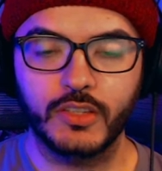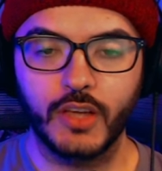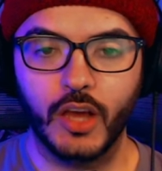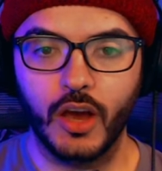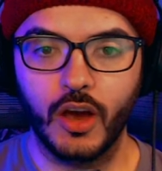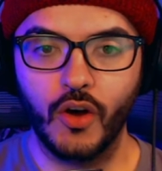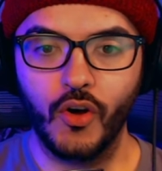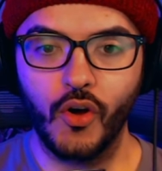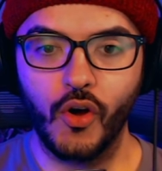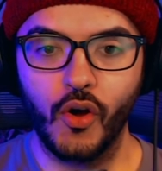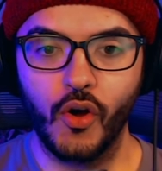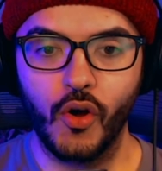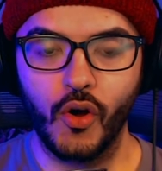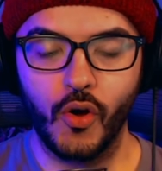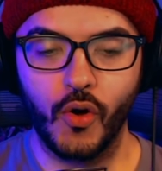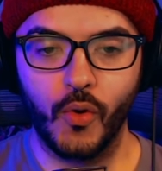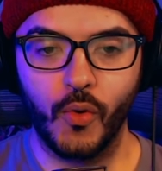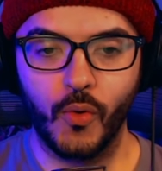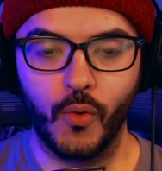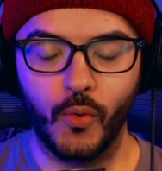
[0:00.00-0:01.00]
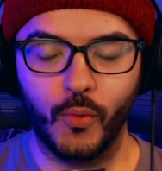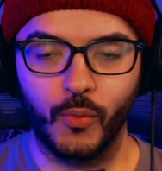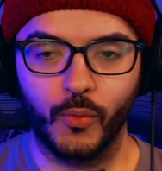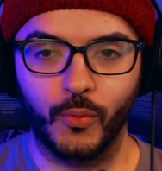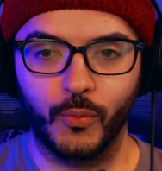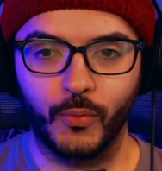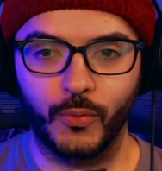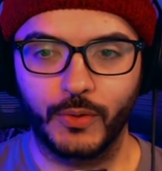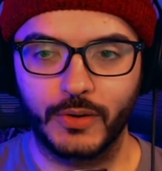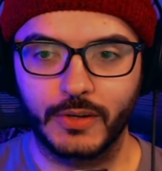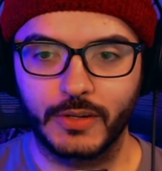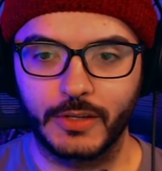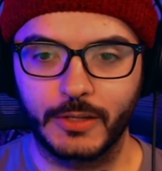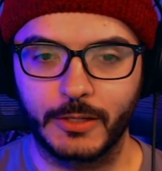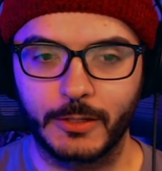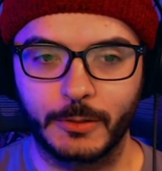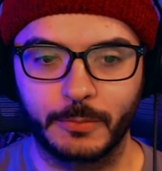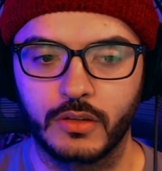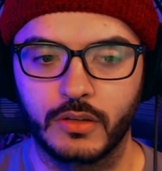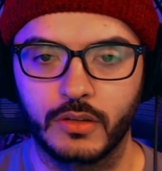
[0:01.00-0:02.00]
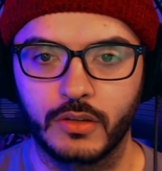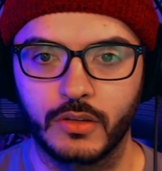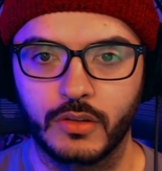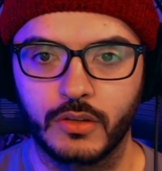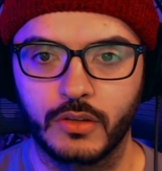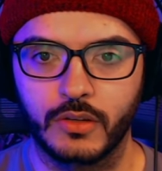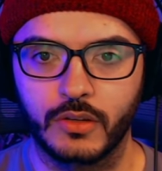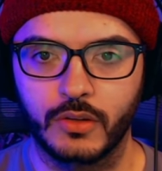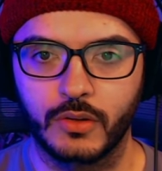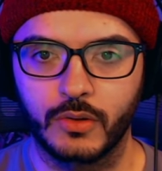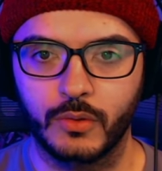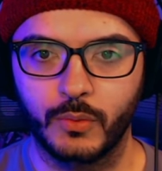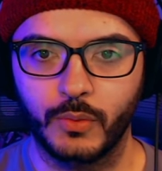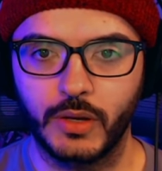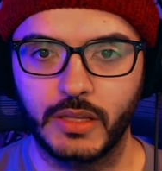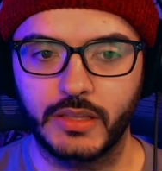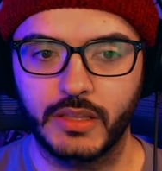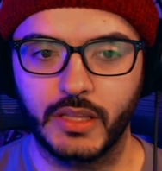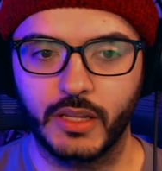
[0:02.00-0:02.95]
Yo. Wait,